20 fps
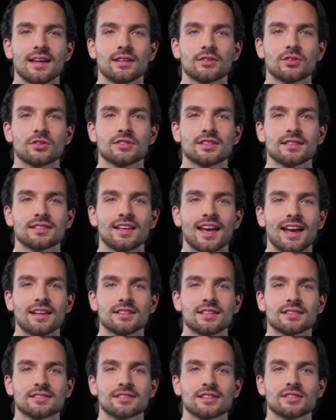using
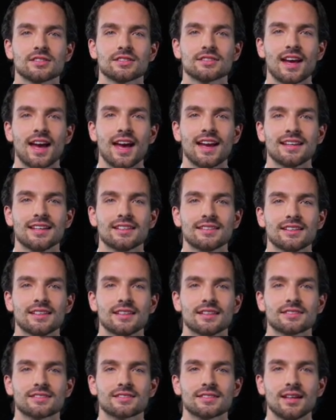tactics such as
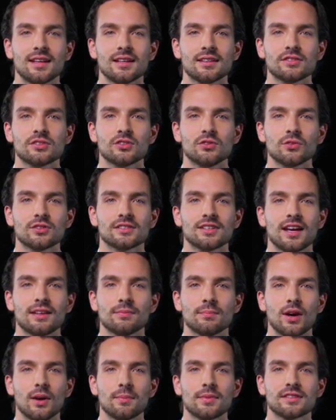IEDs, suicide
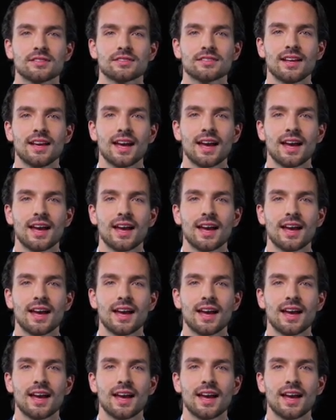bombings,